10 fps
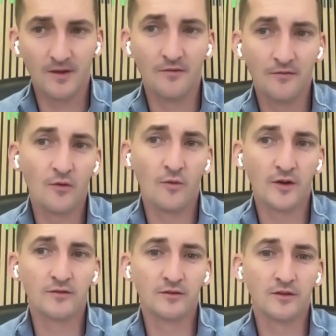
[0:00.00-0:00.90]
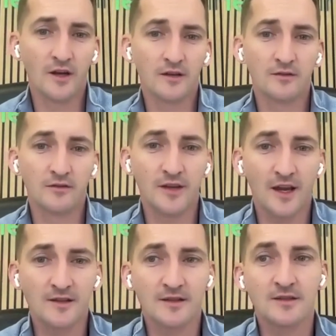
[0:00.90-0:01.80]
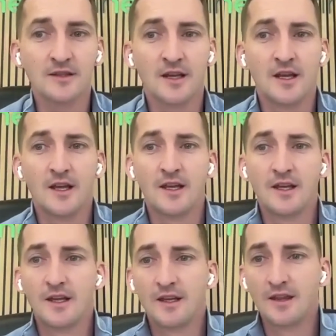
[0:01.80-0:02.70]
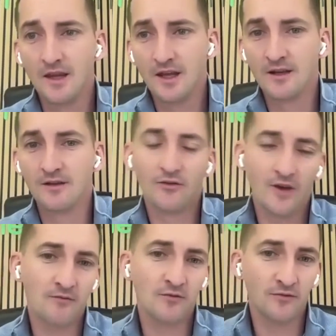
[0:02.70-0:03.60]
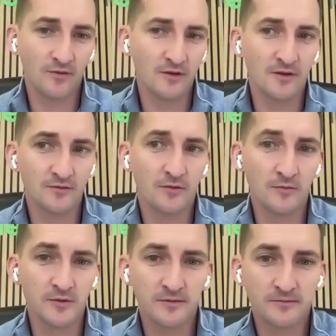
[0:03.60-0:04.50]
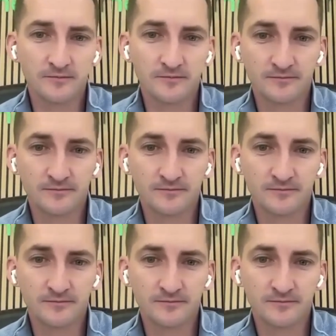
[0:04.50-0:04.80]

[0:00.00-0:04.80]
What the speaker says: if you want to deduct your taxes, then you have to fill these forms.